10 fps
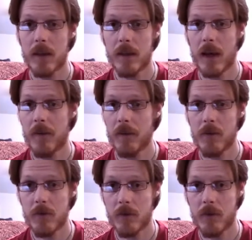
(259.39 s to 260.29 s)

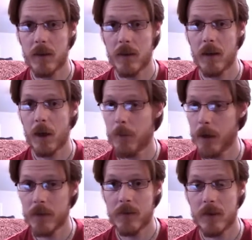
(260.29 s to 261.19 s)
genuinely have interest
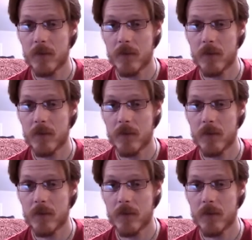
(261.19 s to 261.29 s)
in